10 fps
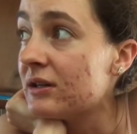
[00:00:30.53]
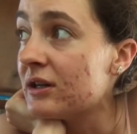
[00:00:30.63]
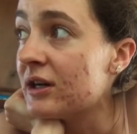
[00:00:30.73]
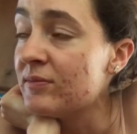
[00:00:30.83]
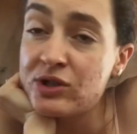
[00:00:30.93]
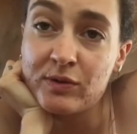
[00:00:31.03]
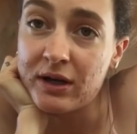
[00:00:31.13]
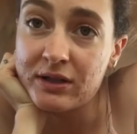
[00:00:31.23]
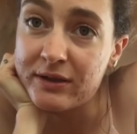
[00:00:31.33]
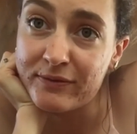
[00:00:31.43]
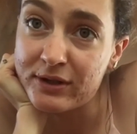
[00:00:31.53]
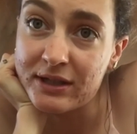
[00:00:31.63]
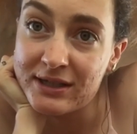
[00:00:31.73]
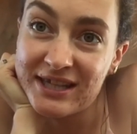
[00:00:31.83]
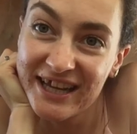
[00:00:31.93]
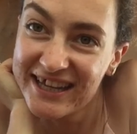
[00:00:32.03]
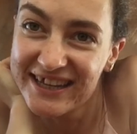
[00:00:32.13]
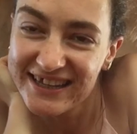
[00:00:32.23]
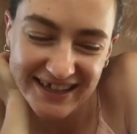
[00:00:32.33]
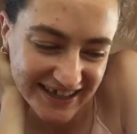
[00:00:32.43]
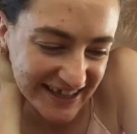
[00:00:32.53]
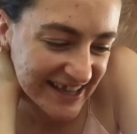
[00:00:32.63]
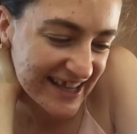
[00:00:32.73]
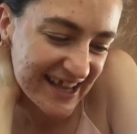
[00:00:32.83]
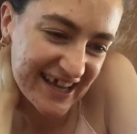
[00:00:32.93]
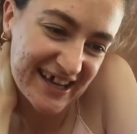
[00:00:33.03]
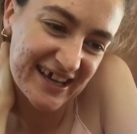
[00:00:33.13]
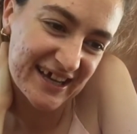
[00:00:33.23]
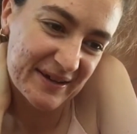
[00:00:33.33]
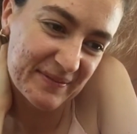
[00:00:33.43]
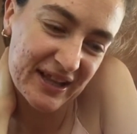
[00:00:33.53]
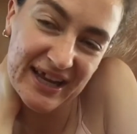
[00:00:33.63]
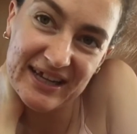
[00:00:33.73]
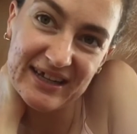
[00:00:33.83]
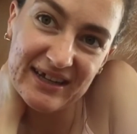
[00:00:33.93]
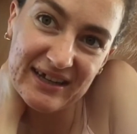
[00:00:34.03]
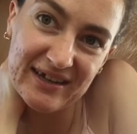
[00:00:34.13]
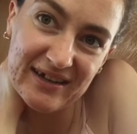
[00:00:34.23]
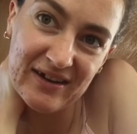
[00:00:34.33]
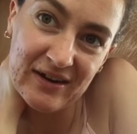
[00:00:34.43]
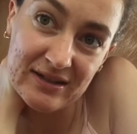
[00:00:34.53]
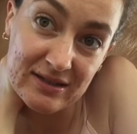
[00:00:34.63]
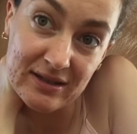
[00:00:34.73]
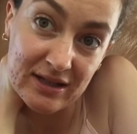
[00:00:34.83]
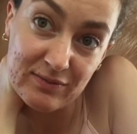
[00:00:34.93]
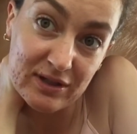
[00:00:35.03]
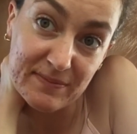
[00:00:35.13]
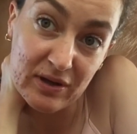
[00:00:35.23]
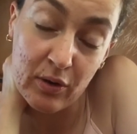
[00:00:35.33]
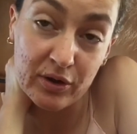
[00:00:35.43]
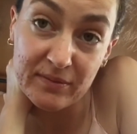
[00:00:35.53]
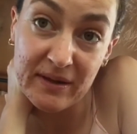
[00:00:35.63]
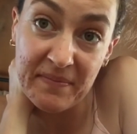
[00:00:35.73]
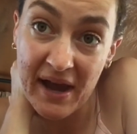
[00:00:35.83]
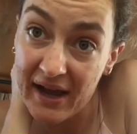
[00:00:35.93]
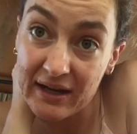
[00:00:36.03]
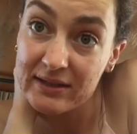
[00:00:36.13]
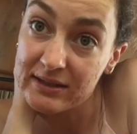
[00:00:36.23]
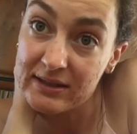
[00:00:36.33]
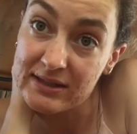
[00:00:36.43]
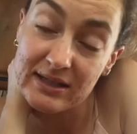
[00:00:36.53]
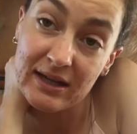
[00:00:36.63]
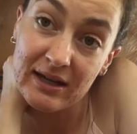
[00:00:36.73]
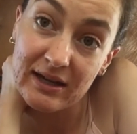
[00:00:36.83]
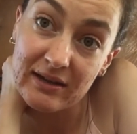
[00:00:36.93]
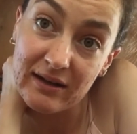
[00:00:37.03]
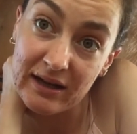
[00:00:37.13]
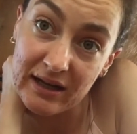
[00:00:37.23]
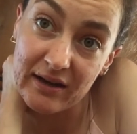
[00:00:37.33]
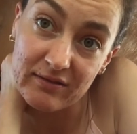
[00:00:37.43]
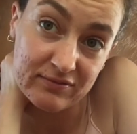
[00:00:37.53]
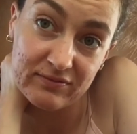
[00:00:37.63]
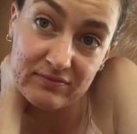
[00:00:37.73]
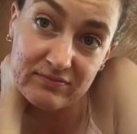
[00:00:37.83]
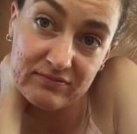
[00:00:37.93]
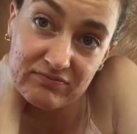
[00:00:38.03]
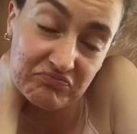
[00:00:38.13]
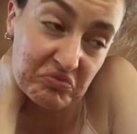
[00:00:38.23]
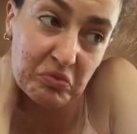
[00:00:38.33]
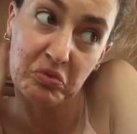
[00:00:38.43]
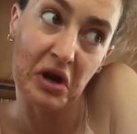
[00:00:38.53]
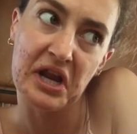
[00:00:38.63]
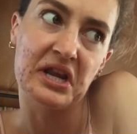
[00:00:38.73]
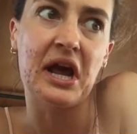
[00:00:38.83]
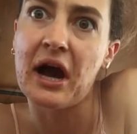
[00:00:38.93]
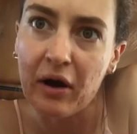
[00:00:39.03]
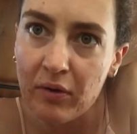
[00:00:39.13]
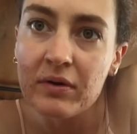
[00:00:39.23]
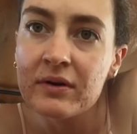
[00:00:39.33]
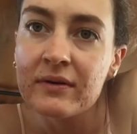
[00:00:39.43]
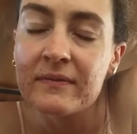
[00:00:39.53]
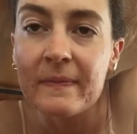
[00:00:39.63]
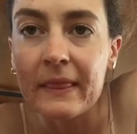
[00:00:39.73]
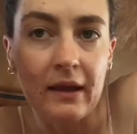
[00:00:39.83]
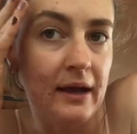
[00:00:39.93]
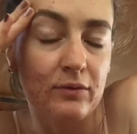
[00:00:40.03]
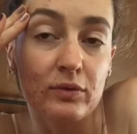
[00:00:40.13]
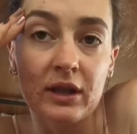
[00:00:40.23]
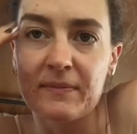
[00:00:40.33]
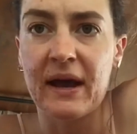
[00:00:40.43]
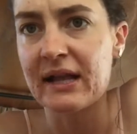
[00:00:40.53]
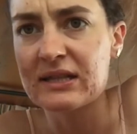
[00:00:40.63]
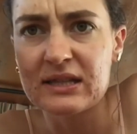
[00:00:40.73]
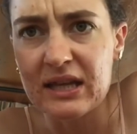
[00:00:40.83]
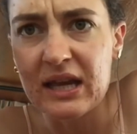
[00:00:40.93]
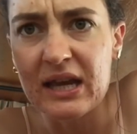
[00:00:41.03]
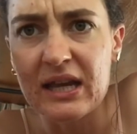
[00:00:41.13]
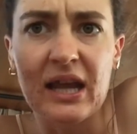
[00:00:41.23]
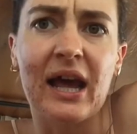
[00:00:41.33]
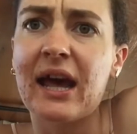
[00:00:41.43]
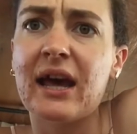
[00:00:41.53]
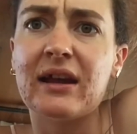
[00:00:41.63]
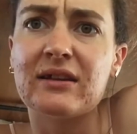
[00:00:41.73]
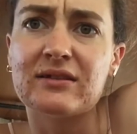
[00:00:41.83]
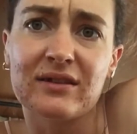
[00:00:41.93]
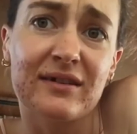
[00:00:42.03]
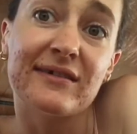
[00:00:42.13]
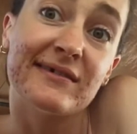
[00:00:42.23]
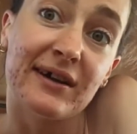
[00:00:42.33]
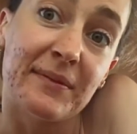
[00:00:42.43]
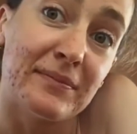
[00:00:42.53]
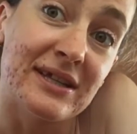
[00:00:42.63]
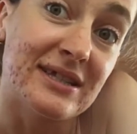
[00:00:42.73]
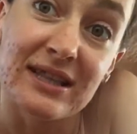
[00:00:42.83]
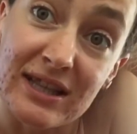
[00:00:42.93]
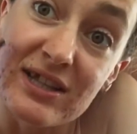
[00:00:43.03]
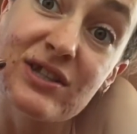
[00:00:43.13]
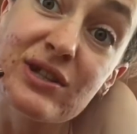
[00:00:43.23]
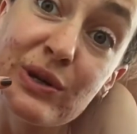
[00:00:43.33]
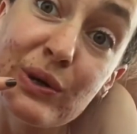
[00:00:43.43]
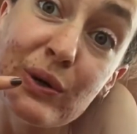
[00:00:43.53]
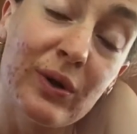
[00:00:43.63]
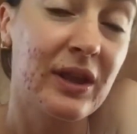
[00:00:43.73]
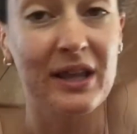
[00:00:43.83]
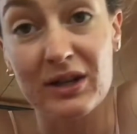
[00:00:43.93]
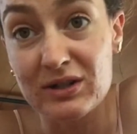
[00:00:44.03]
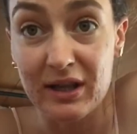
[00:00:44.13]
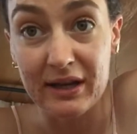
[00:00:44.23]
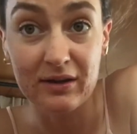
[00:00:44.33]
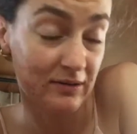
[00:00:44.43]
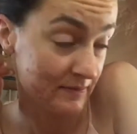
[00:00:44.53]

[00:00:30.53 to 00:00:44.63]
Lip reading: I'm too ugly for this. honestly, that's what's been holding me back, is that I have, right now, like, really bad skin, and I'm missing this tooth, and there's, like,